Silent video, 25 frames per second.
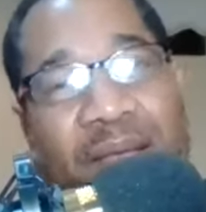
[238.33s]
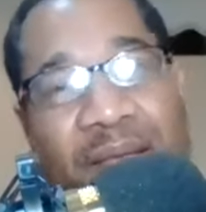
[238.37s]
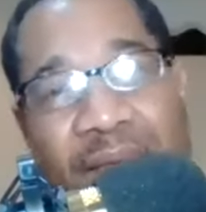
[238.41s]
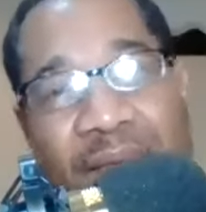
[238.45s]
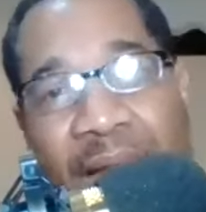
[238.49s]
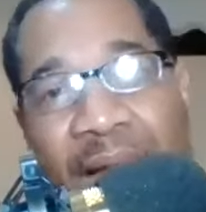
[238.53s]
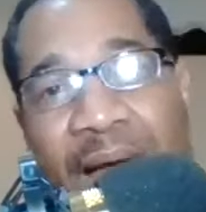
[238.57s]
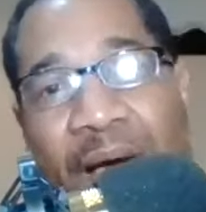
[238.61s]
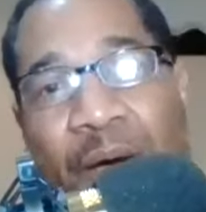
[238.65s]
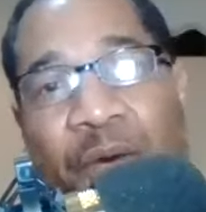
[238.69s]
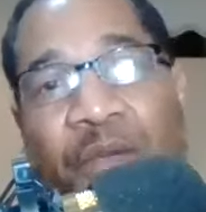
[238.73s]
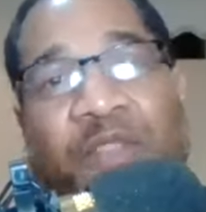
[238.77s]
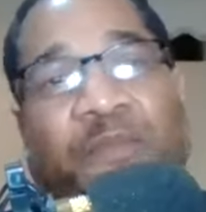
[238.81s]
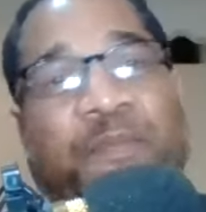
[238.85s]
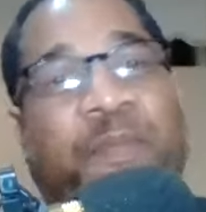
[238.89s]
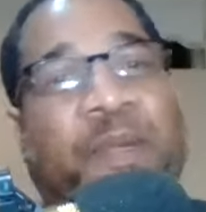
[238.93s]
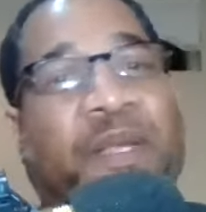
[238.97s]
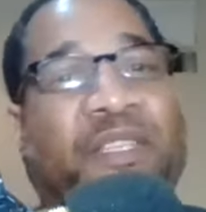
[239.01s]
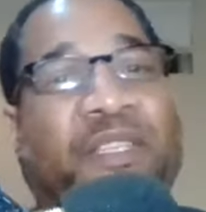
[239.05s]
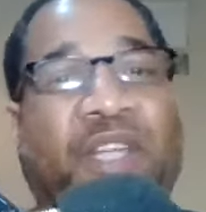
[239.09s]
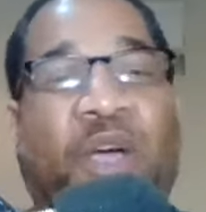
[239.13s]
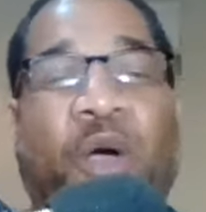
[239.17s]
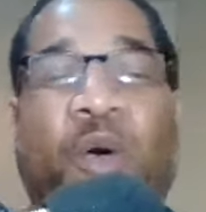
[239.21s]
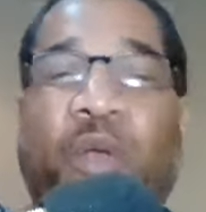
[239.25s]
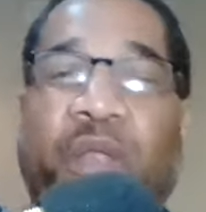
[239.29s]
Now it's
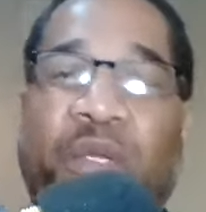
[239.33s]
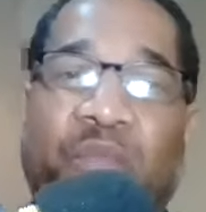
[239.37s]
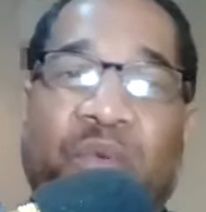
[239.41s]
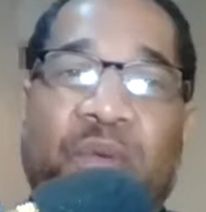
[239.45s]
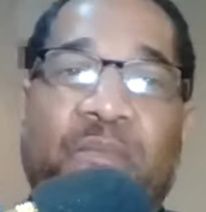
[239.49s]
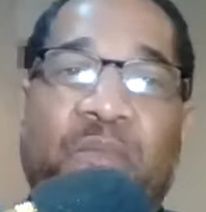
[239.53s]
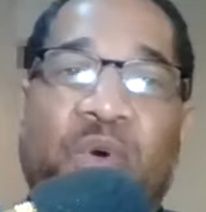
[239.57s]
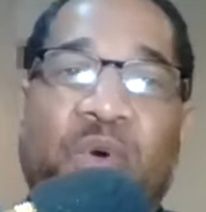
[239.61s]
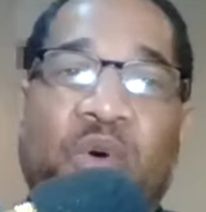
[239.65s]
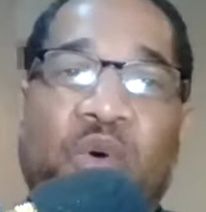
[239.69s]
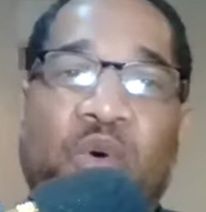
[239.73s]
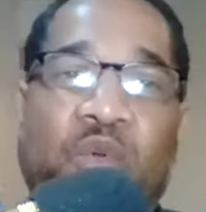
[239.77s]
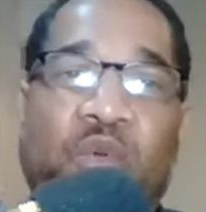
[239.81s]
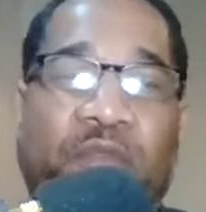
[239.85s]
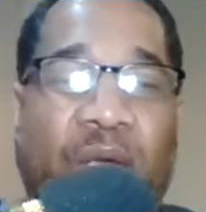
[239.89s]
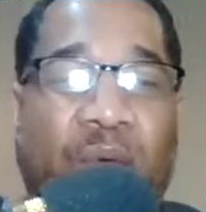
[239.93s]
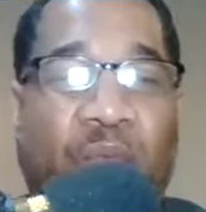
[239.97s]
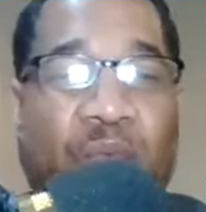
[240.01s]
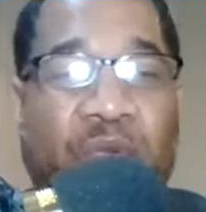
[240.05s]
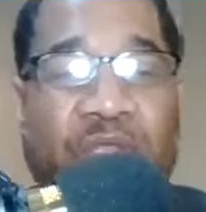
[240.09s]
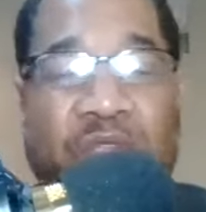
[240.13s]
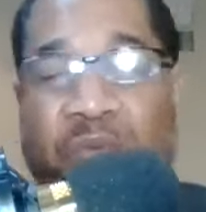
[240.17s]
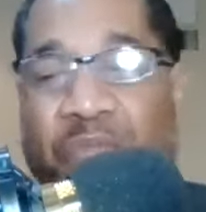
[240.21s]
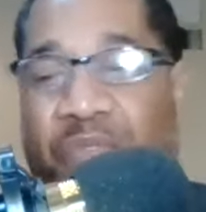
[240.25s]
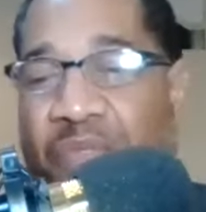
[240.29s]
been totally removed.
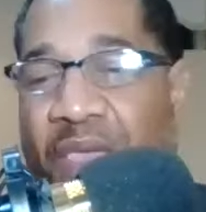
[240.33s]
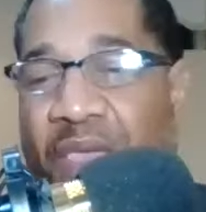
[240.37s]
And when you